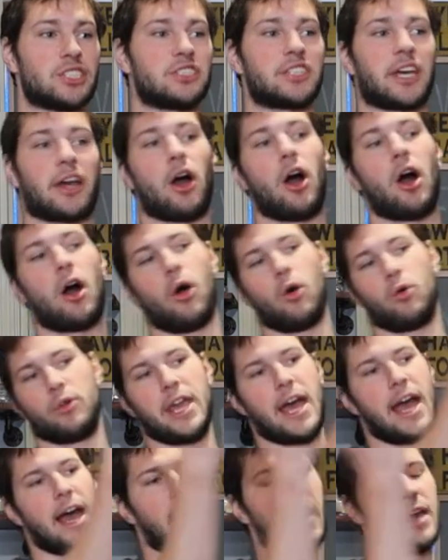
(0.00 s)
It's like, oh
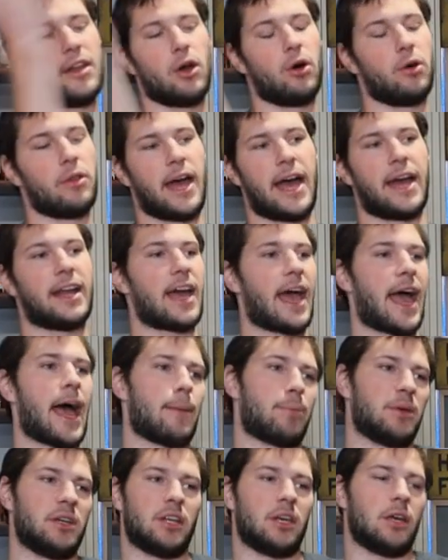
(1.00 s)
yeah, I know that. It
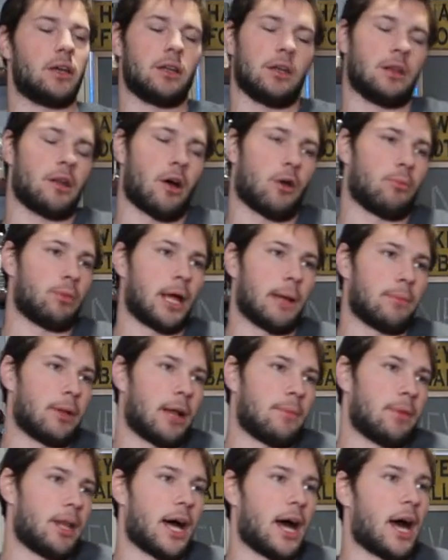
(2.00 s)
happened in, you know, blah
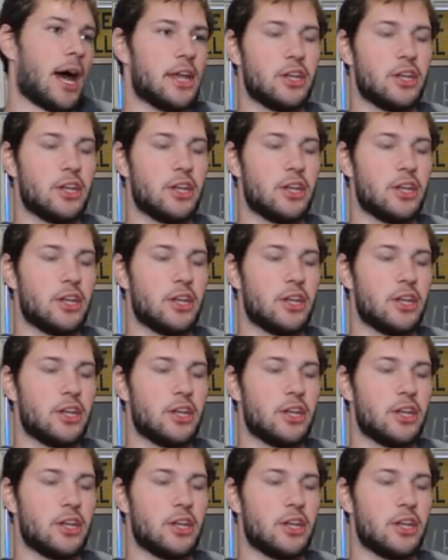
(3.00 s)
blah blah,